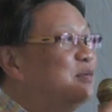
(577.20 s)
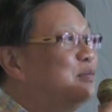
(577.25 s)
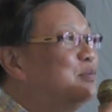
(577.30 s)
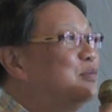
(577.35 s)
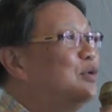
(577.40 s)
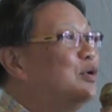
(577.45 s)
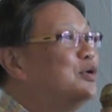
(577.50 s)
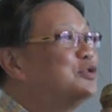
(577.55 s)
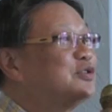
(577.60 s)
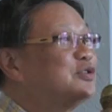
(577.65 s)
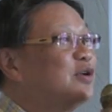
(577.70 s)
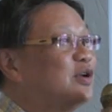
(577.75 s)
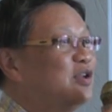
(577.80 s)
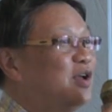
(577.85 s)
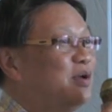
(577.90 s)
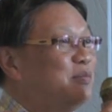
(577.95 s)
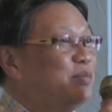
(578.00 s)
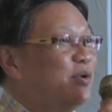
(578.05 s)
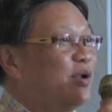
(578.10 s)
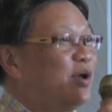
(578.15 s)
most of
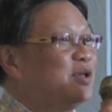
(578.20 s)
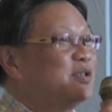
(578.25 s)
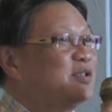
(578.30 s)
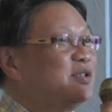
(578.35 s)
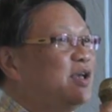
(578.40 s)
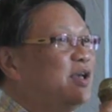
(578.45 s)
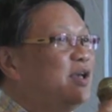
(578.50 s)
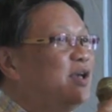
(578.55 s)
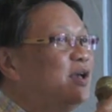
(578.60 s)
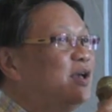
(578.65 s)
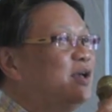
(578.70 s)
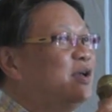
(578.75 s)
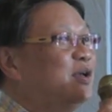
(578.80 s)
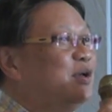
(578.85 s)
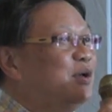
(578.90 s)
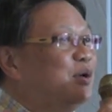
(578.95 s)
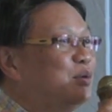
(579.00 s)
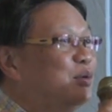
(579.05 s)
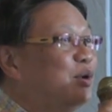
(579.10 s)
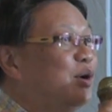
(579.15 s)
the employers say
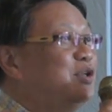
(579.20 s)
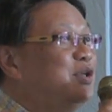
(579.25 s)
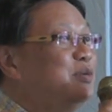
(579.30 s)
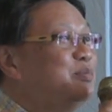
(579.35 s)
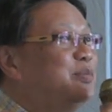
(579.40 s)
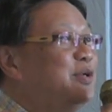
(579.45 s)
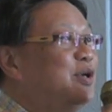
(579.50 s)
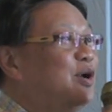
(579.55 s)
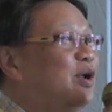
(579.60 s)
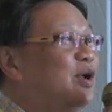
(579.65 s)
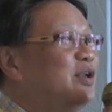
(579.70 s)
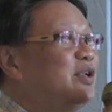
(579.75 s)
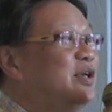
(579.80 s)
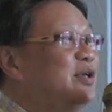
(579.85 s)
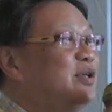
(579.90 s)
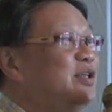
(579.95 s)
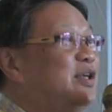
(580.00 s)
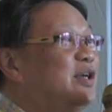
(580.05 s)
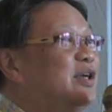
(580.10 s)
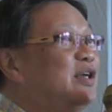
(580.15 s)
will only be on a
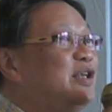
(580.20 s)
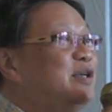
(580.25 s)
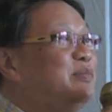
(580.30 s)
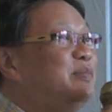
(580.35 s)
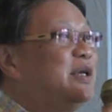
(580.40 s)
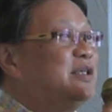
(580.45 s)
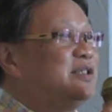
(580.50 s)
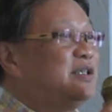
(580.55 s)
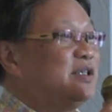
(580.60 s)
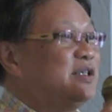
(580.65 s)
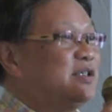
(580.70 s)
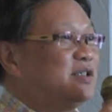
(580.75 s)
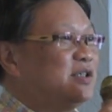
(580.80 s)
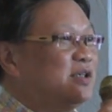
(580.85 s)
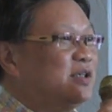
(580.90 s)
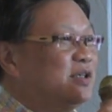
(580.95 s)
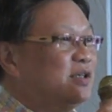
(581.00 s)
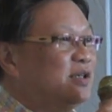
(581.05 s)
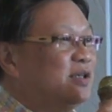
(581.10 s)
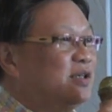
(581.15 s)
yearly
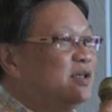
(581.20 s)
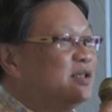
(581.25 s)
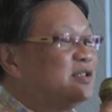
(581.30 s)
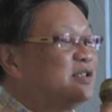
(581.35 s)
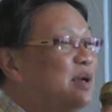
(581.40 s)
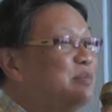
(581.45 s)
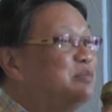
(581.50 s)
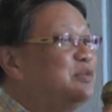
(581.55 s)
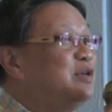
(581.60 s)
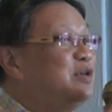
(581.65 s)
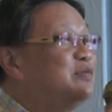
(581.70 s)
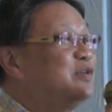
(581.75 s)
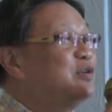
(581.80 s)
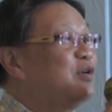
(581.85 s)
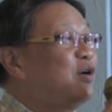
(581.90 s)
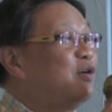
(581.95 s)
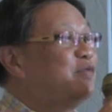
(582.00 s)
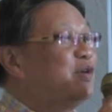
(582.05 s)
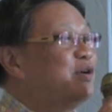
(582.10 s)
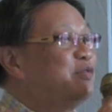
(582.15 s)
basis. Some even
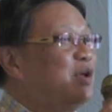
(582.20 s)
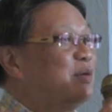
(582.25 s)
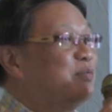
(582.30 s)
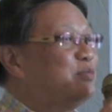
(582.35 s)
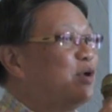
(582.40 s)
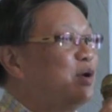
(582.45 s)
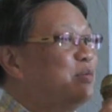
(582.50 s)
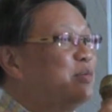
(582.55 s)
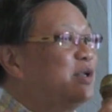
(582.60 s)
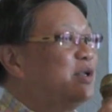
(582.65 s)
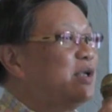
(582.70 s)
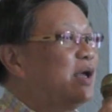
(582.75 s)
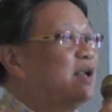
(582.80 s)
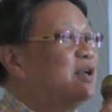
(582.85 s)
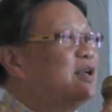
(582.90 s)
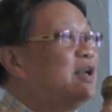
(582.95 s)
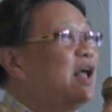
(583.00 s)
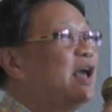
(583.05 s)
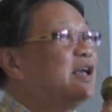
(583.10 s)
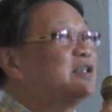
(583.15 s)
offer re-employment
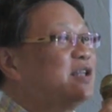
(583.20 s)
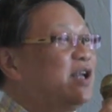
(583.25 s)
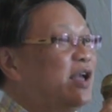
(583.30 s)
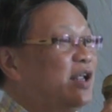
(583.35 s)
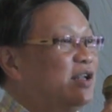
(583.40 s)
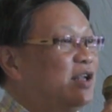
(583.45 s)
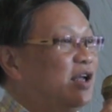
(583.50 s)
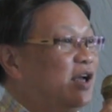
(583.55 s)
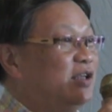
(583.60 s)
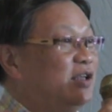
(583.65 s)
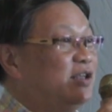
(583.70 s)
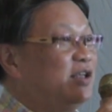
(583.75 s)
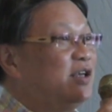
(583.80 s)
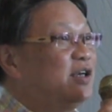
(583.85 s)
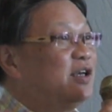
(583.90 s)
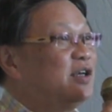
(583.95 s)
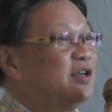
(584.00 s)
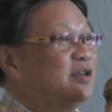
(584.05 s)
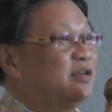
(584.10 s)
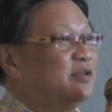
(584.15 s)
at less than a
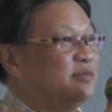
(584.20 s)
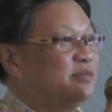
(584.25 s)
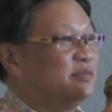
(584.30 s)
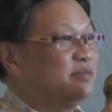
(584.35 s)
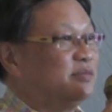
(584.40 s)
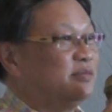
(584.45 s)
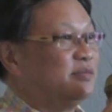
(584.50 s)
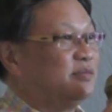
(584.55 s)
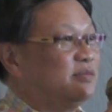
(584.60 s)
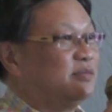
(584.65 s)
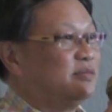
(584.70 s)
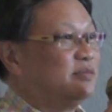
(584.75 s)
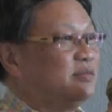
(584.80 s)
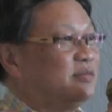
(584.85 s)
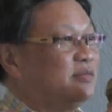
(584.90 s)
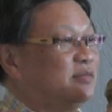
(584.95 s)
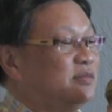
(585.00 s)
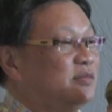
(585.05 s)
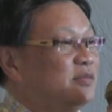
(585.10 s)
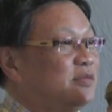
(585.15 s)
year.
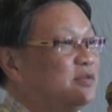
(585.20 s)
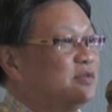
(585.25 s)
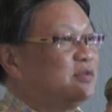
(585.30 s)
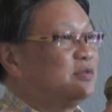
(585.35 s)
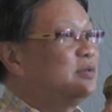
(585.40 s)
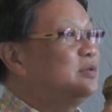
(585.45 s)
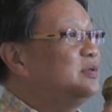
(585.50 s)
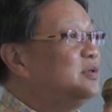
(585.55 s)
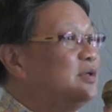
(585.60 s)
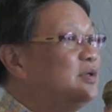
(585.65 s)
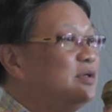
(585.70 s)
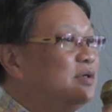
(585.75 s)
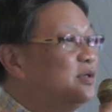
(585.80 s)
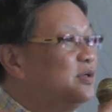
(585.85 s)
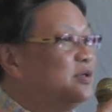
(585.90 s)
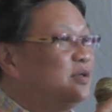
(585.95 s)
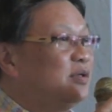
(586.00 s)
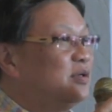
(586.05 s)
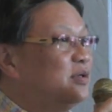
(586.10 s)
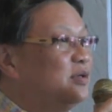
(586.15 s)
So
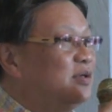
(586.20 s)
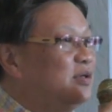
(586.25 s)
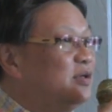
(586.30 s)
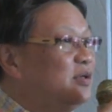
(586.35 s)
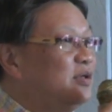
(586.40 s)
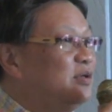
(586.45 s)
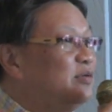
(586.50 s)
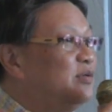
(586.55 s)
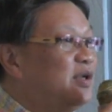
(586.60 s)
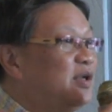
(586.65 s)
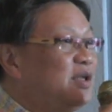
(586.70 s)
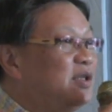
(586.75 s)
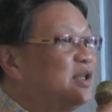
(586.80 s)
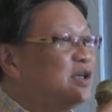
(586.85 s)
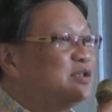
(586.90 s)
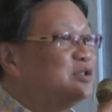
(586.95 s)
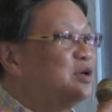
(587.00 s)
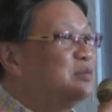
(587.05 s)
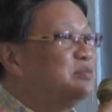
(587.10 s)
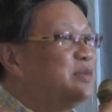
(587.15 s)
it really
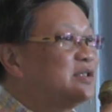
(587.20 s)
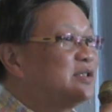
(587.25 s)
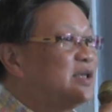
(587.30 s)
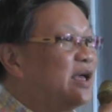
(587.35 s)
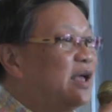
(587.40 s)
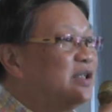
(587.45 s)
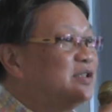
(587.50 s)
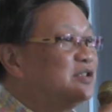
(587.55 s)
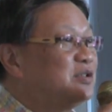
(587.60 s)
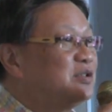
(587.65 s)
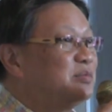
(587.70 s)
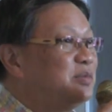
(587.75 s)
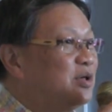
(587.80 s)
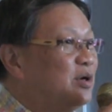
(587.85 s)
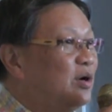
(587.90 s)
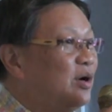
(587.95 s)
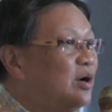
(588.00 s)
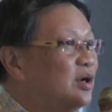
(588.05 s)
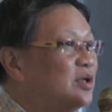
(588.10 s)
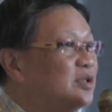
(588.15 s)
does not make sense,
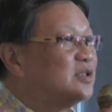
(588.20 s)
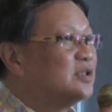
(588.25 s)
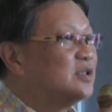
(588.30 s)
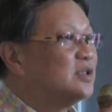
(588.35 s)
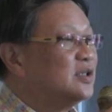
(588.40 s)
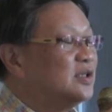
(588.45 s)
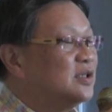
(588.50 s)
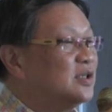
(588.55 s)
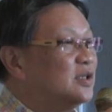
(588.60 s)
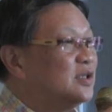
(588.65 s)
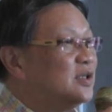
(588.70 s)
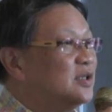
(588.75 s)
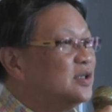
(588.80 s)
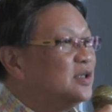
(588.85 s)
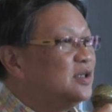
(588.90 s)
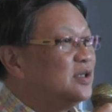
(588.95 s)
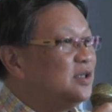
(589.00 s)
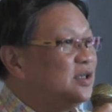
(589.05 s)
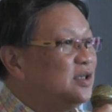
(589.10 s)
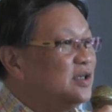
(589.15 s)
because
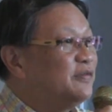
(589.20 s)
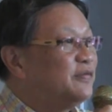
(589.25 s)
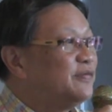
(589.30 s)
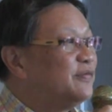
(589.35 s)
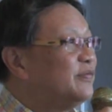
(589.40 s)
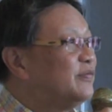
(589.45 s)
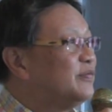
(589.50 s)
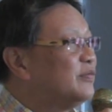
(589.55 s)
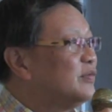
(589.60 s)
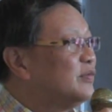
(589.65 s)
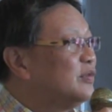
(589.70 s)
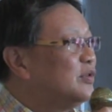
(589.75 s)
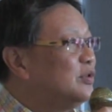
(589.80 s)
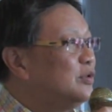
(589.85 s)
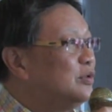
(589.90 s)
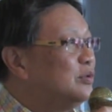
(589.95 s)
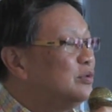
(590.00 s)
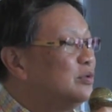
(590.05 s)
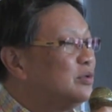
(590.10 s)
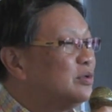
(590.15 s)
if
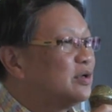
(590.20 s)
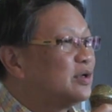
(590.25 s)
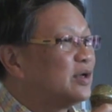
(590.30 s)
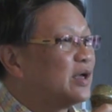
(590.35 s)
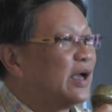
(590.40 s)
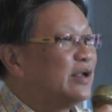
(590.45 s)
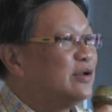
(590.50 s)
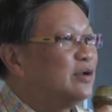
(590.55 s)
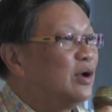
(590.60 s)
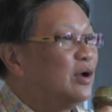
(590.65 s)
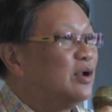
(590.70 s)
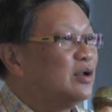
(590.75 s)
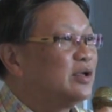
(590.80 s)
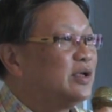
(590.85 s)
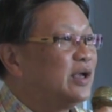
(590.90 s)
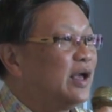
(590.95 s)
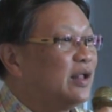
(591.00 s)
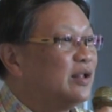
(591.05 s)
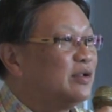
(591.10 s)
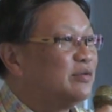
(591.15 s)
you cannot
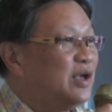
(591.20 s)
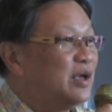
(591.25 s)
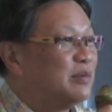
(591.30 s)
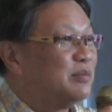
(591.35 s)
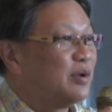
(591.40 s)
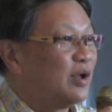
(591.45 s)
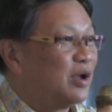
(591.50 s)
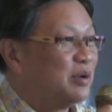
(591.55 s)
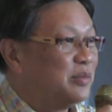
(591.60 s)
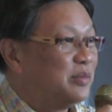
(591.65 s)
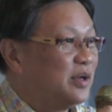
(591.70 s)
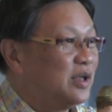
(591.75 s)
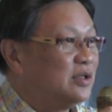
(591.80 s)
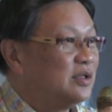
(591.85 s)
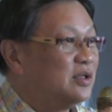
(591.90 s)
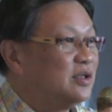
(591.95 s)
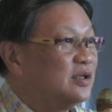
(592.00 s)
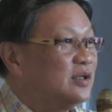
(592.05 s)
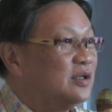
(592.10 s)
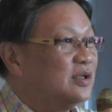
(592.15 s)
get
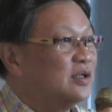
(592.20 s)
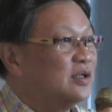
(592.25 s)
re-employment